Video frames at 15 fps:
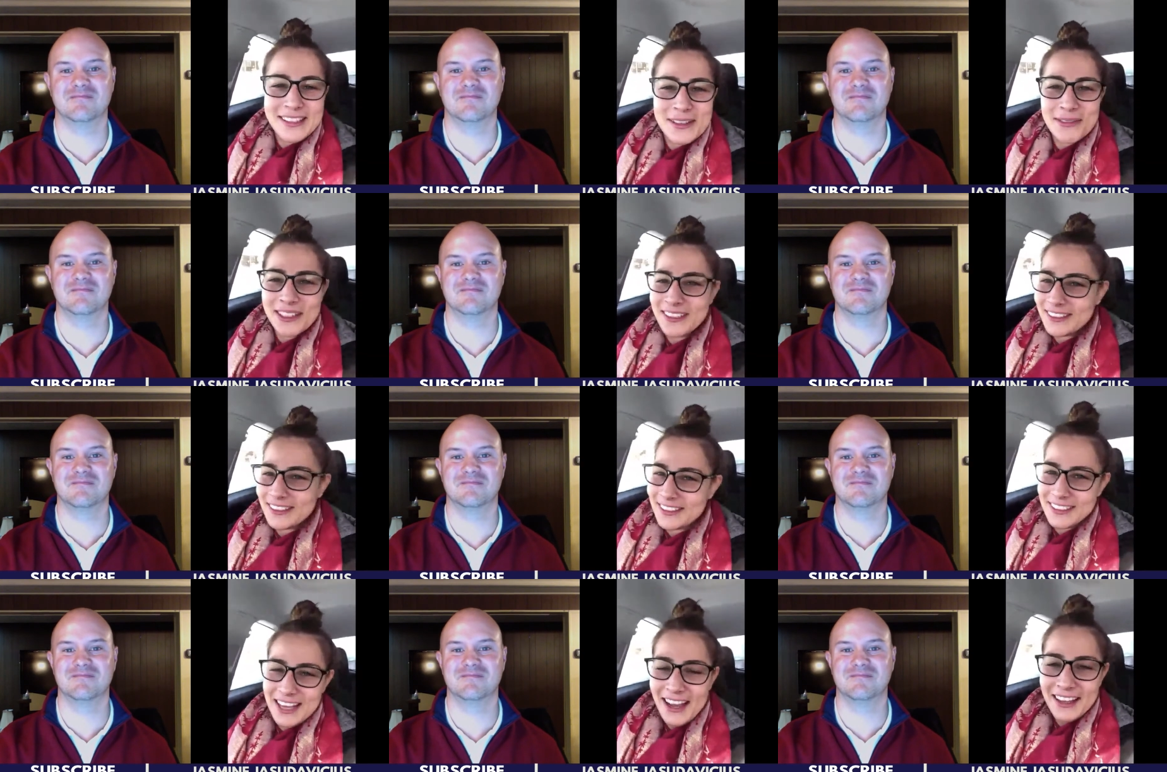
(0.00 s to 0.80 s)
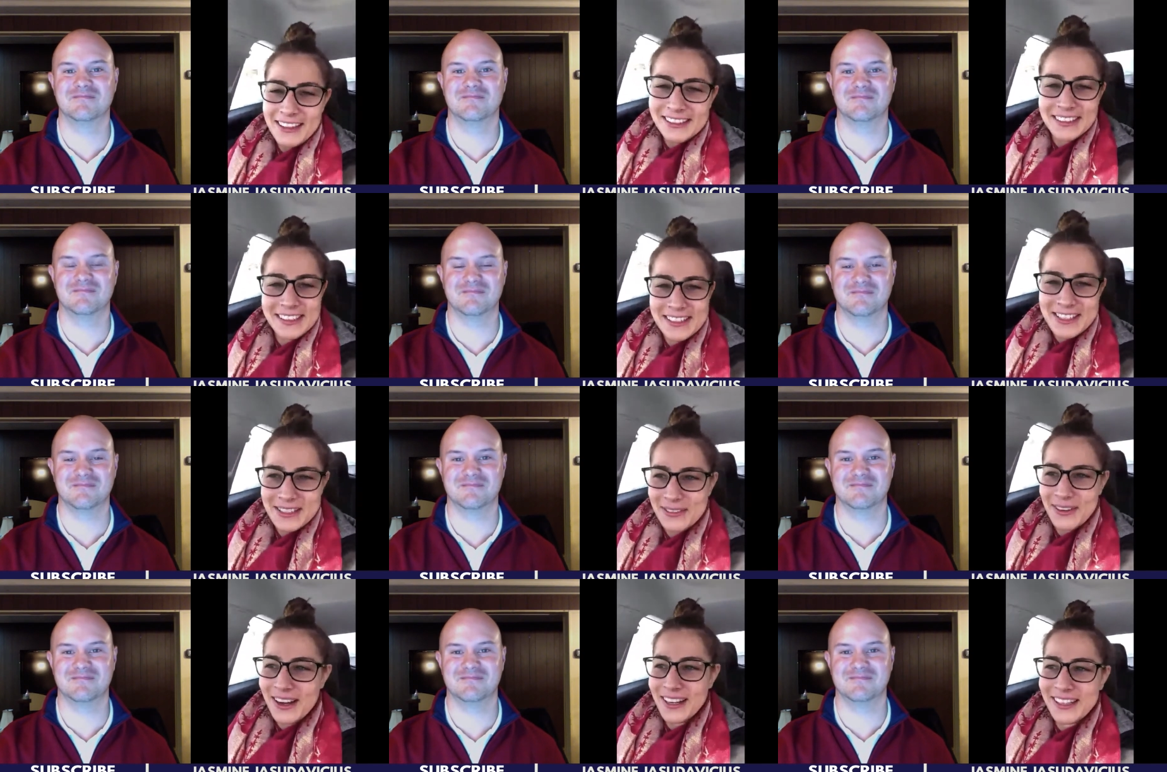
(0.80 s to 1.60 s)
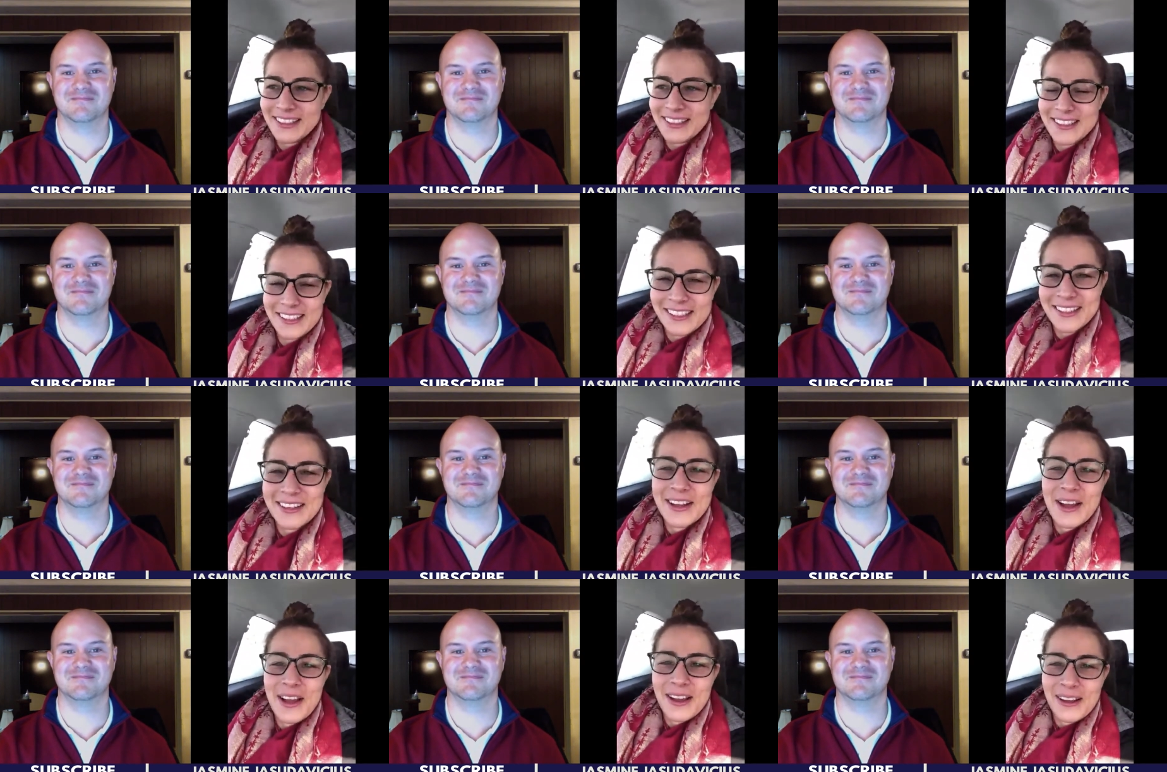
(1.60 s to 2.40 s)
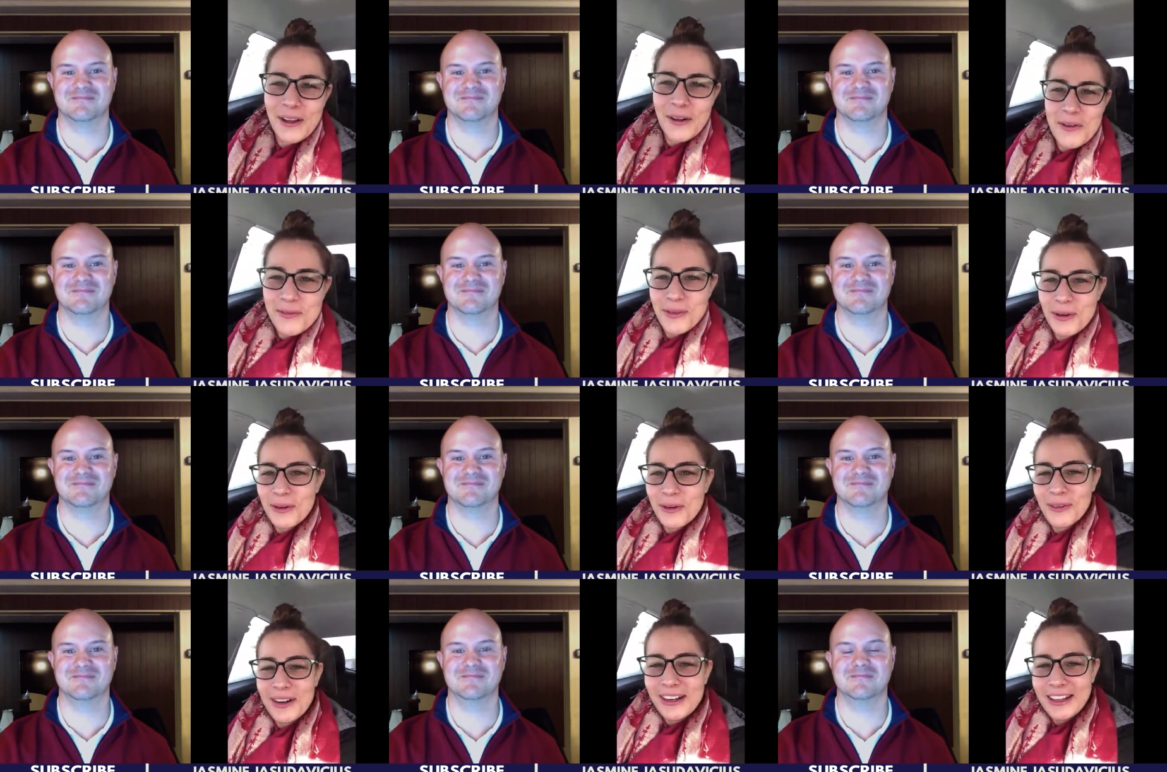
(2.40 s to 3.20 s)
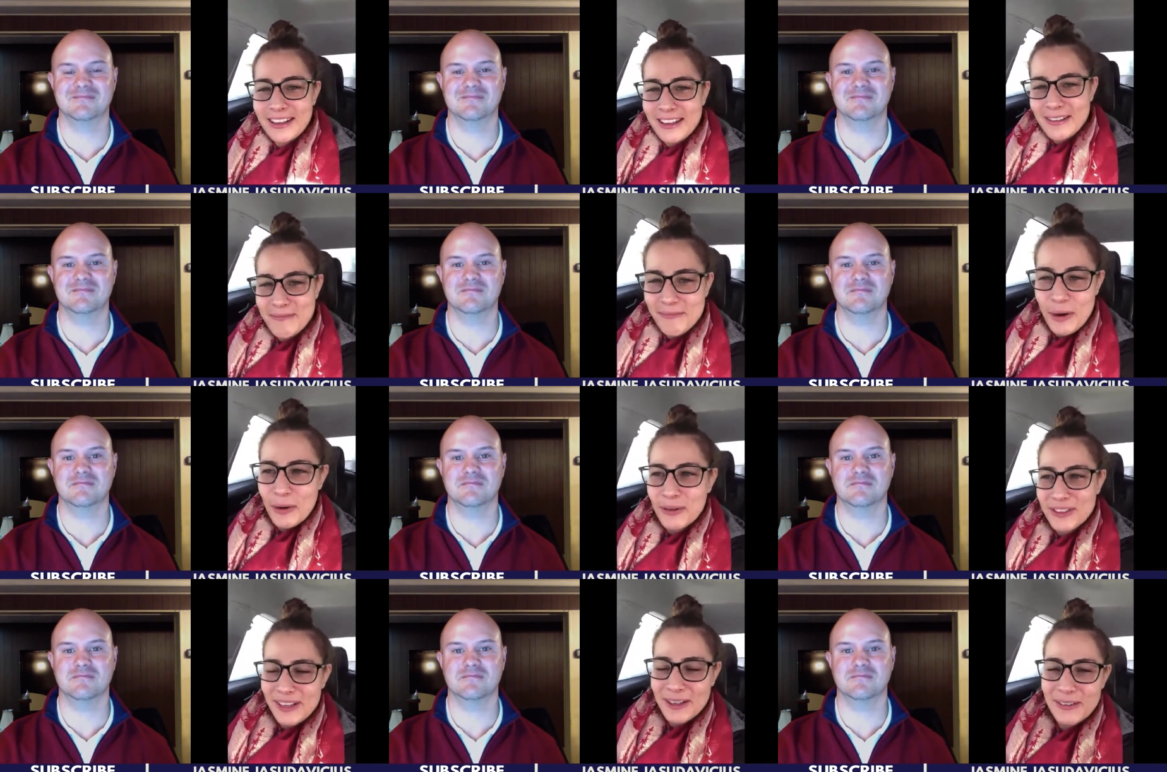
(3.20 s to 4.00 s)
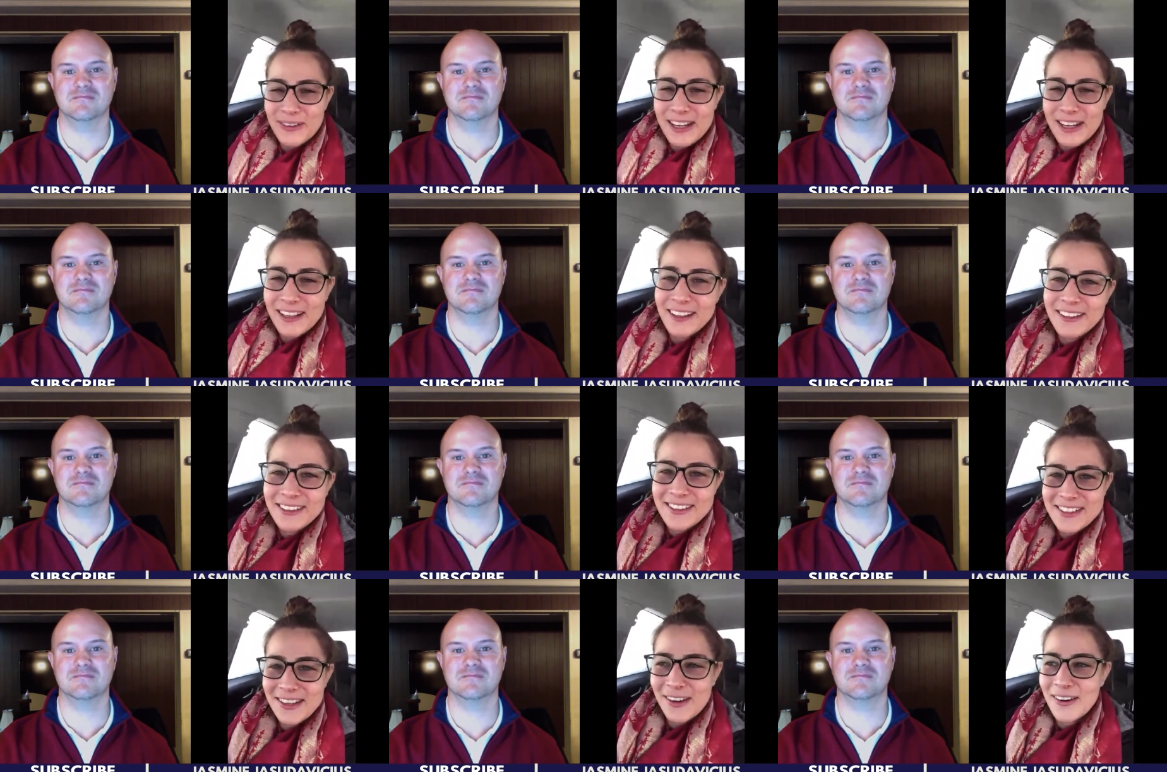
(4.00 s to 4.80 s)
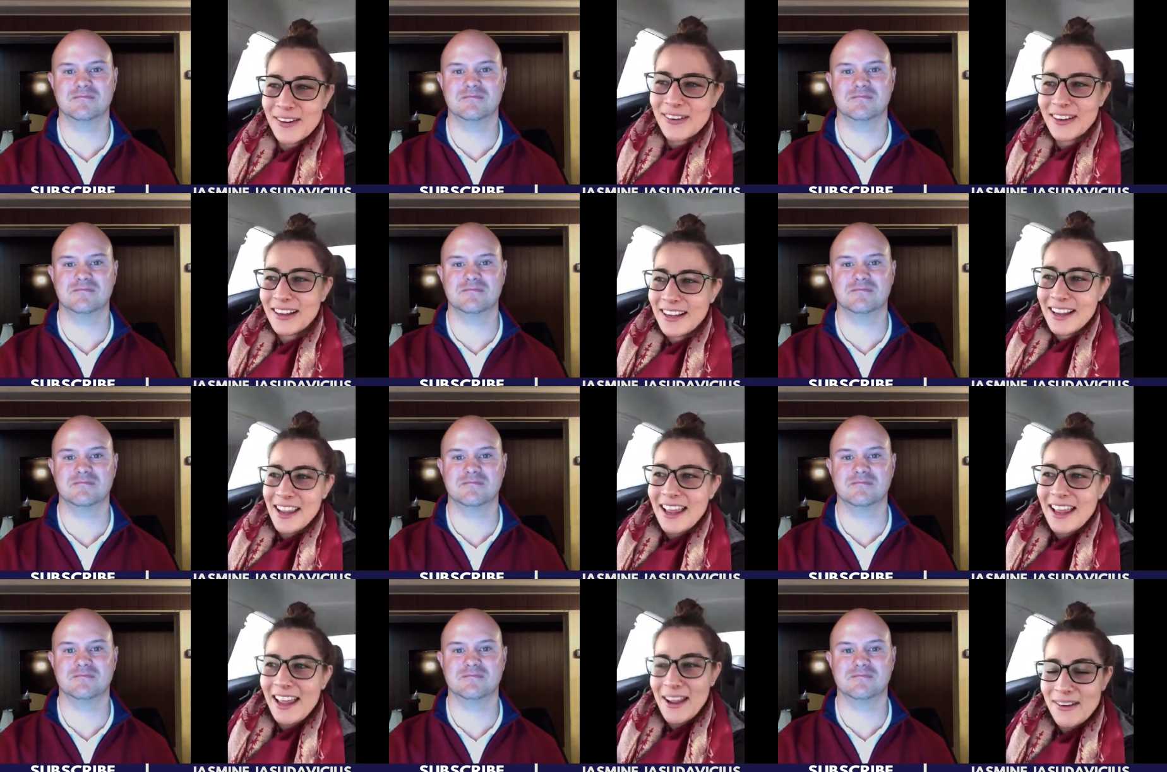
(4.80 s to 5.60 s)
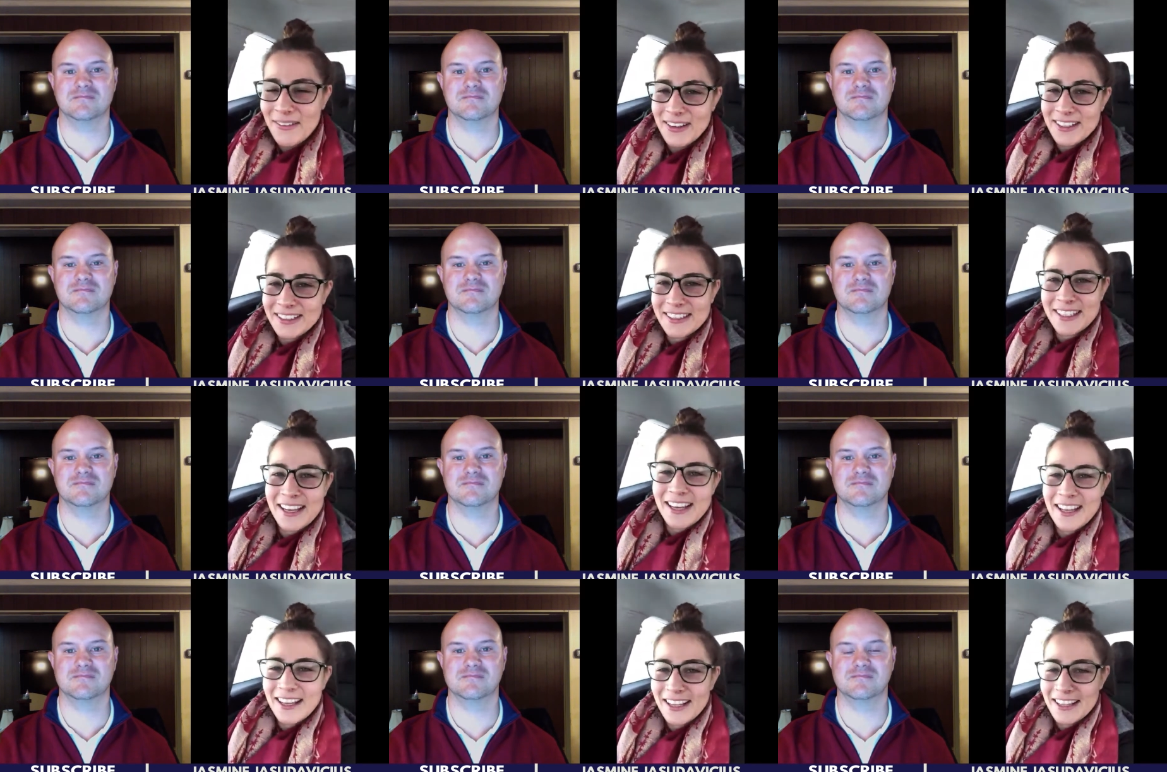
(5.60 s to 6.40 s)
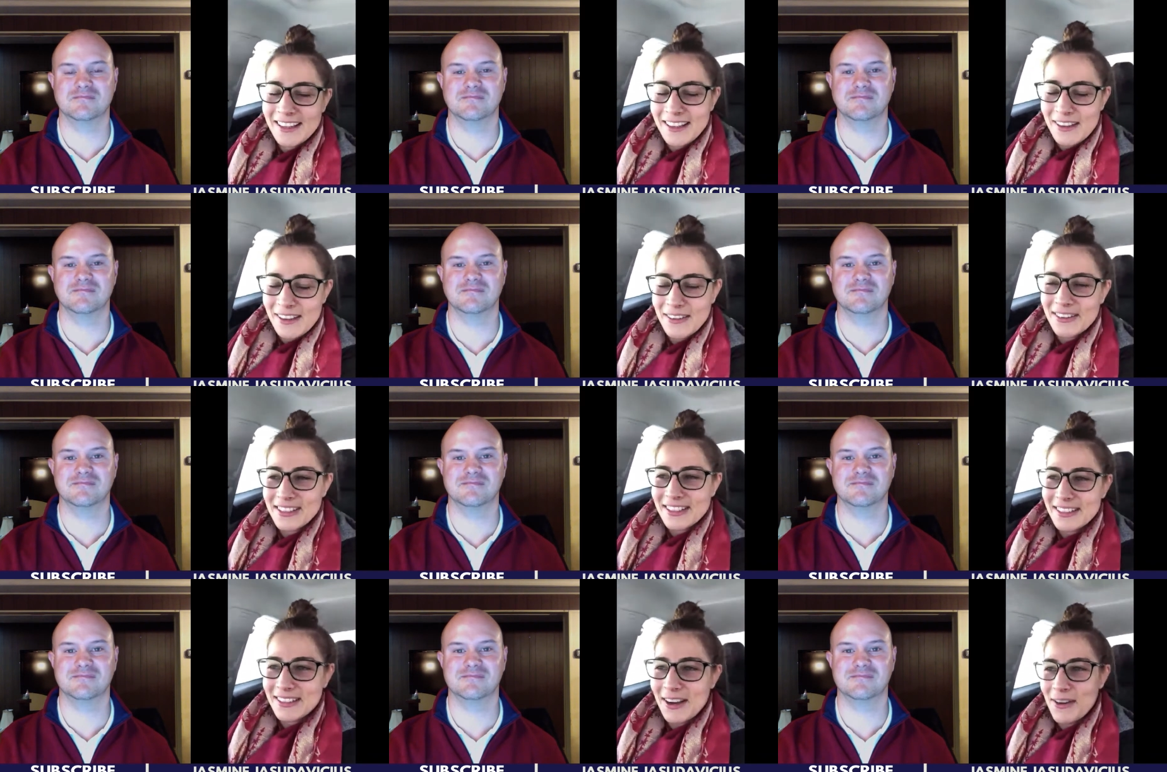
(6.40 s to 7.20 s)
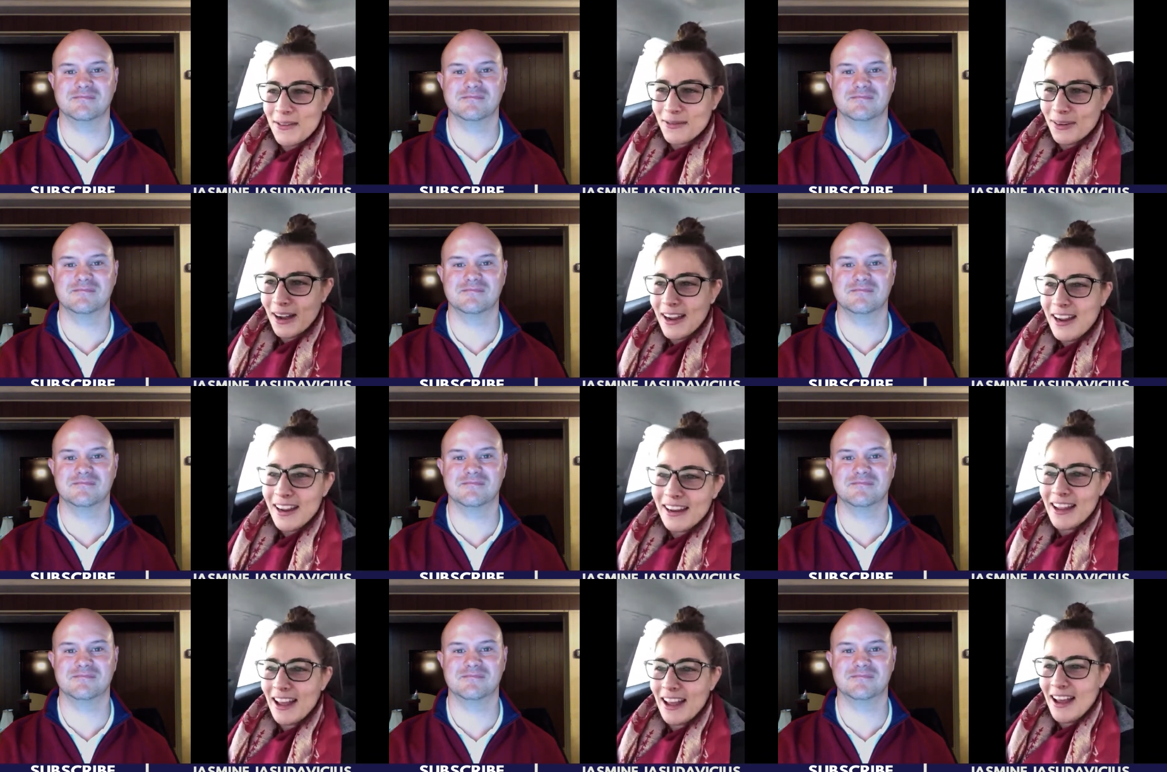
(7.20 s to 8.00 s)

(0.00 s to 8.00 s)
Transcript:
Speaker 1: similar styles, like just wanting to go forward and impose our will. So it was, uh, it was a tough fight.